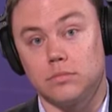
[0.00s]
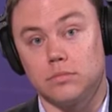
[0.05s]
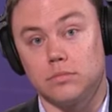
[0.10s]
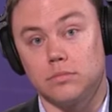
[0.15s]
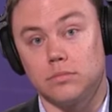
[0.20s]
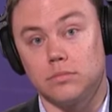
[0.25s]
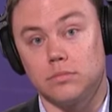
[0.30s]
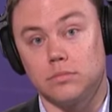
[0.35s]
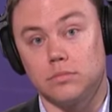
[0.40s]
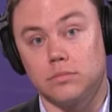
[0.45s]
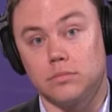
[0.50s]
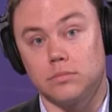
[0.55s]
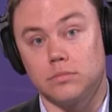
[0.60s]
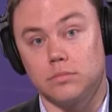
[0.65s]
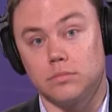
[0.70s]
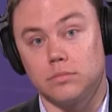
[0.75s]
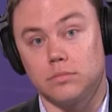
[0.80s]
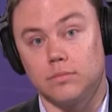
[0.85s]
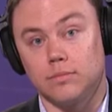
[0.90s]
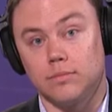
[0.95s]

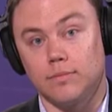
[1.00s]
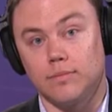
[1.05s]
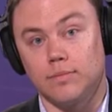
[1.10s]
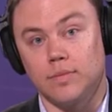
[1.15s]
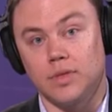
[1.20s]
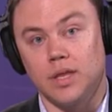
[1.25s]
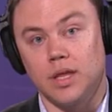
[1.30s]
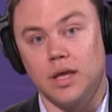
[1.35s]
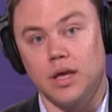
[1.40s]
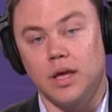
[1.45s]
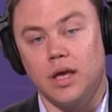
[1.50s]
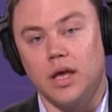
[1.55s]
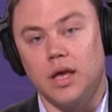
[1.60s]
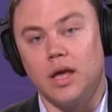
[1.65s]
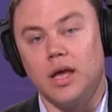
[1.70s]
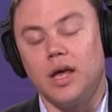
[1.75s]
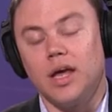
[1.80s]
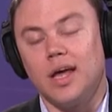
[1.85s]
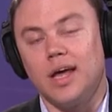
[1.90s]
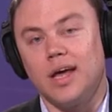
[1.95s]

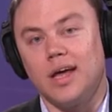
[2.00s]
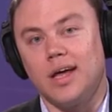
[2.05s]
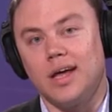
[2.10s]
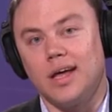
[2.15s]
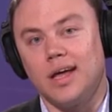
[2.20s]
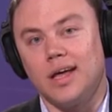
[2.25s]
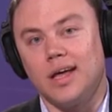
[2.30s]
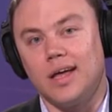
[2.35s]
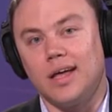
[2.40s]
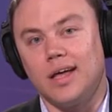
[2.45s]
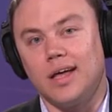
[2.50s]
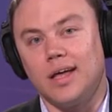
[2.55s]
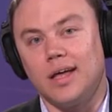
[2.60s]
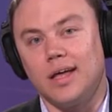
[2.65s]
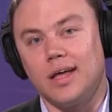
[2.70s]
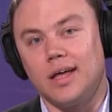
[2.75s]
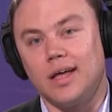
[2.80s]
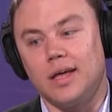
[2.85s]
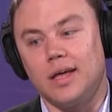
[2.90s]
(silent)